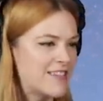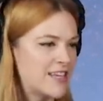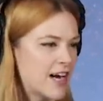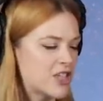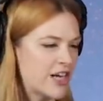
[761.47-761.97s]

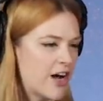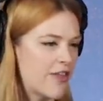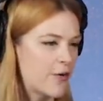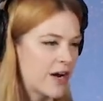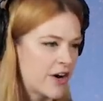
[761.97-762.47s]
seduction
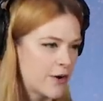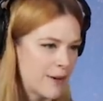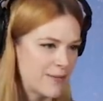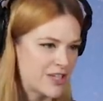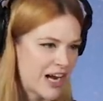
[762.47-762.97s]
on the 100
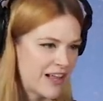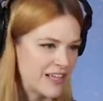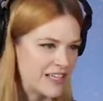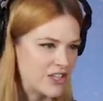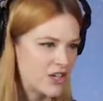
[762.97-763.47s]
Baby
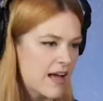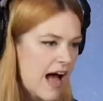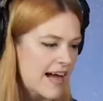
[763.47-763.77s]
Challenge.